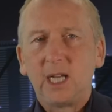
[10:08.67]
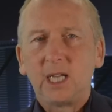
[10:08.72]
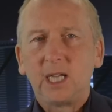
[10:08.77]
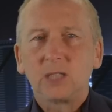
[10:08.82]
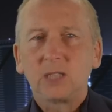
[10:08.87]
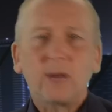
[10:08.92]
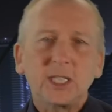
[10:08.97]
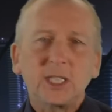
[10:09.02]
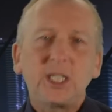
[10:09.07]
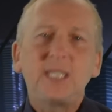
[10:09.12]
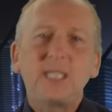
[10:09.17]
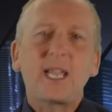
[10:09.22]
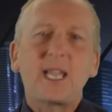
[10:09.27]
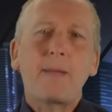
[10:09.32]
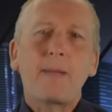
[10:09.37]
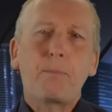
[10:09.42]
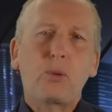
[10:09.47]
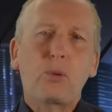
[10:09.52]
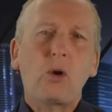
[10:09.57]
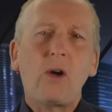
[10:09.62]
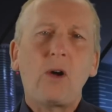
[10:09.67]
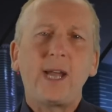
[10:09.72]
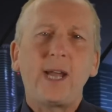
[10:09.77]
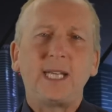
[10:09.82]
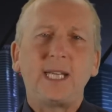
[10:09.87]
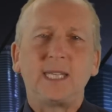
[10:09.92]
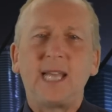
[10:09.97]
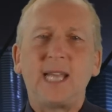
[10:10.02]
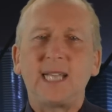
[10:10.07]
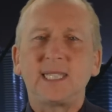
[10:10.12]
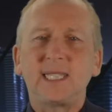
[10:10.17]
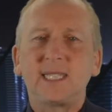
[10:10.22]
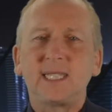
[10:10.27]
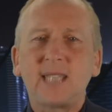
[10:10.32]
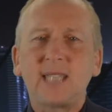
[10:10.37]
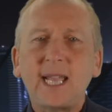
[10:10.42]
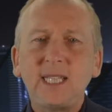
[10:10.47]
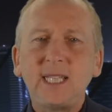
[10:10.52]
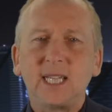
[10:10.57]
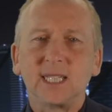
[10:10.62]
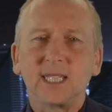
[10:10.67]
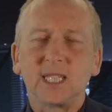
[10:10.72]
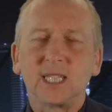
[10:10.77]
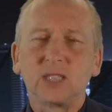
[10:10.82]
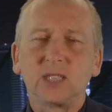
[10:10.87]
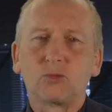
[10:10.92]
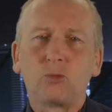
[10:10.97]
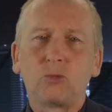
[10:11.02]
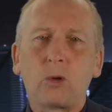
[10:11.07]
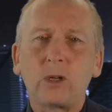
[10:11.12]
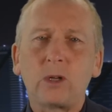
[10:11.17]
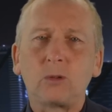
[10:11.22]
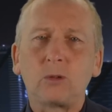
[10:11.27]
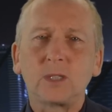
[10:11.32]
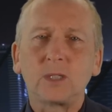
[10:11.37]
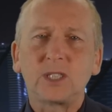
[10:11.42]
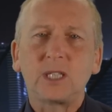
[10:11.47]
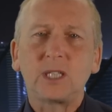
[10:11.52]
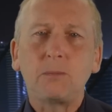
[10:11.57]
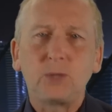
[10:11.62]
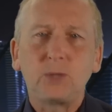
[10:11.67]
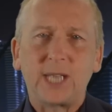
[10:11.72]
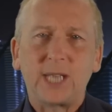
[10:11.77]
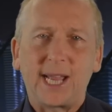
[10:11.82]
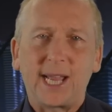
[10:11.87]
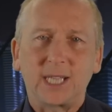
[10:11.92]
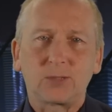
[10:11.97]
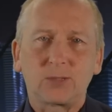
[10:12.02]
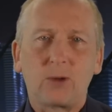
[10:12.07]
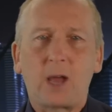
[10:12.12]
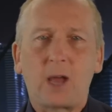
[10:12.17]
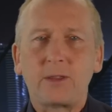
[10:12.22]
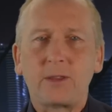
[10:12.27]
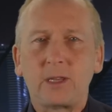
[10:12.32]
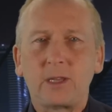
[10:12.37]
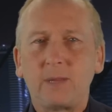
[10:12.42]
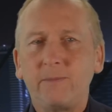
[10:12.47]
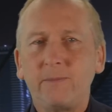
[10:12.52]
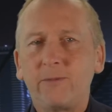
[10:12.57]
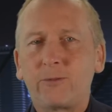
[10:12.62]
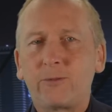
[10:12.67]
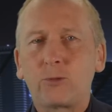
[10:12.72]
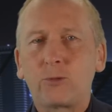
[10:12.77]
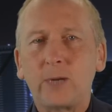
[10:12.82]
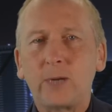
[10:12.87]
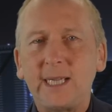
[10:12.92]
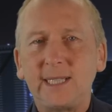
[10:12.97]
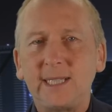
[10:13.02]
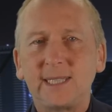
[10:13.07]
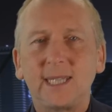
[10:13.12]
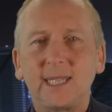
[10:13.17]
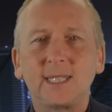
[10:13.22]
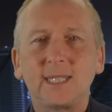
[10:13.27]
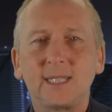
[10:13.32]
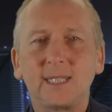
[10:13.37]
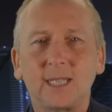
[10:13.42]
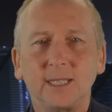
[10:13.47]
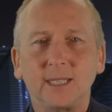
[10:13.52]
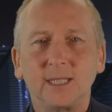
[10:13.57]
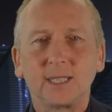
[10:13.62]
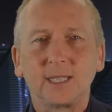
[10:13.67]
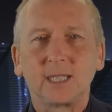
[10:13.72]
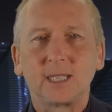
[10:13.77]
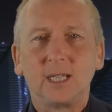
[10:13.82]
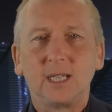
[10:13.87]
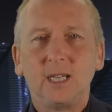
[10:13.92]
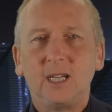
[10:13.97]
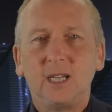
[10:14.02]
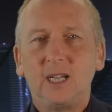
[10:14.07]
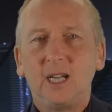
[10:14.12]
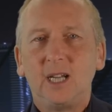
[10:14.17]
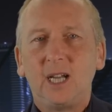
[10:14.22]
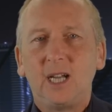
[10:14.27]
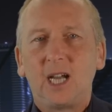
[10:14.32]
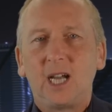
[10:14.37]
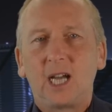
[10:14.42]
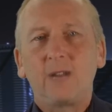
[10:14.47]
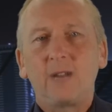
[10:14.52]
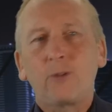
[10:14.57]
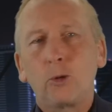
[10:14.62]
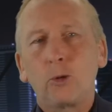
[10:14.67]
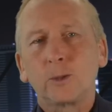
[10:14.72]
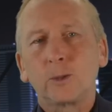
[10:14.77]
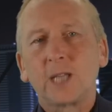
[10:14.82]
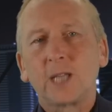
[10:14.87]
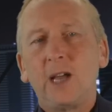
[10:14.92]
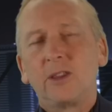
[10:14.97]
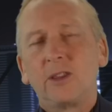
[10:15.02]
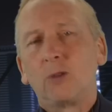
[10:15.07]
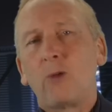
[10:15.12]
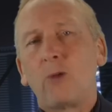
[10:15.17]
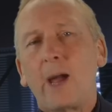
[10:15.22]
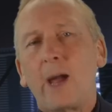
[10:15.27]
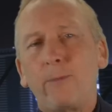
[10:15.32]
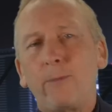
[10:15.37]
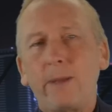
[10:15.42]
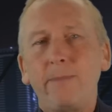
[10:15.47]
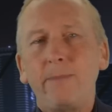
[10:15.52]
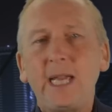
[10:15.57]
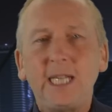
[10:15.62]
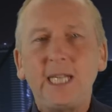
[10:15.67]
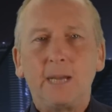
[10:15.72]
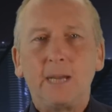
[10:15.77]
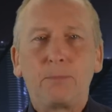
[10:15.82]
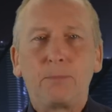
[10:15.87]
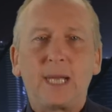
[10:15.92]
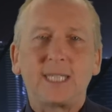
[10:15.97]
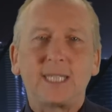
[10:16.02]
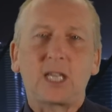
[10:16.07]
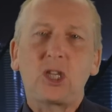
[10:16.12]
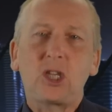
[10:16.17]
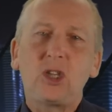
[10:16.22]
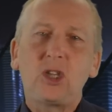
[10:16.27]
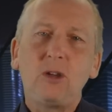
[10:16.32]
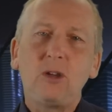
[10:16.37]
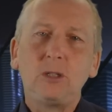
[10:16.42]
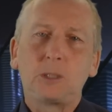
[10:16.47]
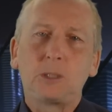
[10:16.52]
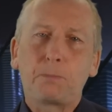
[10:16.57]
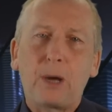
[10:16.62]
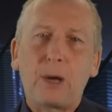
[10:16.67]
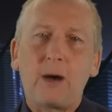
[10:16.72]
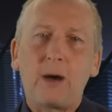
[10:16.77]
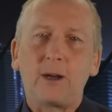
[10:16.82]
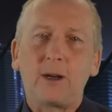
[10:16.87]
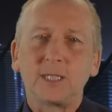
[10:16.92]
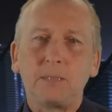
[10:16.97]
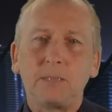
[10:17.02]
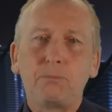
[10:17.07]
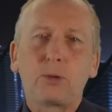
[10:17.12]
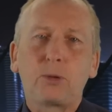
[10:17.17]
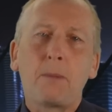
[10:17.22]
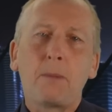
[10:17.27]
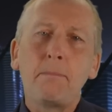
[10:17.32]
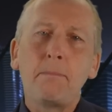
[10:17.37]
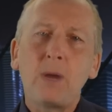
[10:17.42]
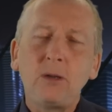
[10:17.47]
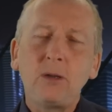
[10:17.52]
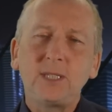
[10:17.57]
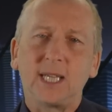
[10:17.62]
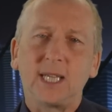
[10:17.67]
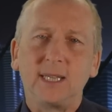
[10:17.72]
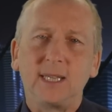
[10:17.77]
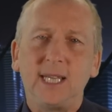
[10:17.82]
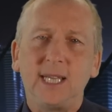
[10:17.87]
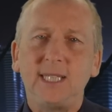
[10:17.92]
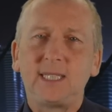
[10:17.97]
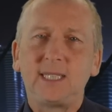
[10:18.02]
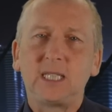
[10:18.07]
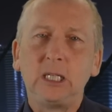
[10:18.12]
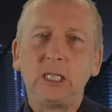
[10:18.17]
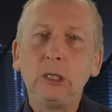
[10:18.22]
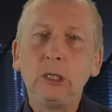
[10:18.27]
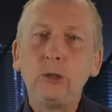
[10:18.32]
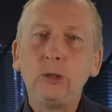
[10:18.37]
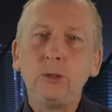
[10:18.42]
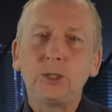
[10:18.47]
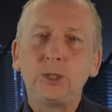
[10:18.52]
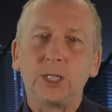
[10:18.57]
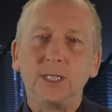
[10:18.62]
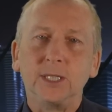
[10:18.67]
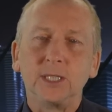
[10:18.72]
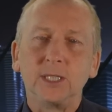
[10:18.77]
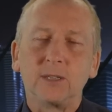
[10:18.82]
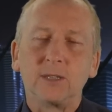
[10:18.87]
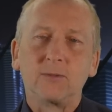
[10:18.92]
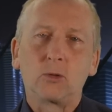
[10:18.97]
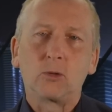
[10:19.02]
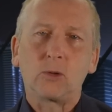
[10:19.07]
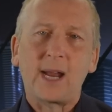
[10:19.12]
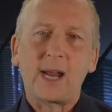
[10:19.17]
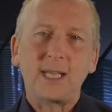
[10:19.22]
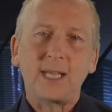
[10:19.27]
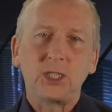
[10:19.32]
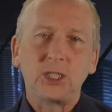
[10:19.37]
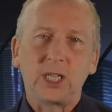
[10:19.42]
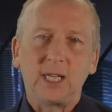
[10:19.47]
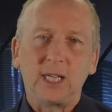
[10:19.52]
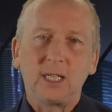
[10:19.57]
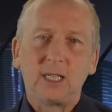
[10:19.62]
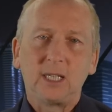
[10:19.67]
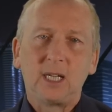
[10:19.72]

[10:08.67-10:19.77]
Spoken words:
to actually take pride in their status as royal subjects rather than free citizens. And of course, the right-wing media plays a huge part in promoting these delusions of grandeur.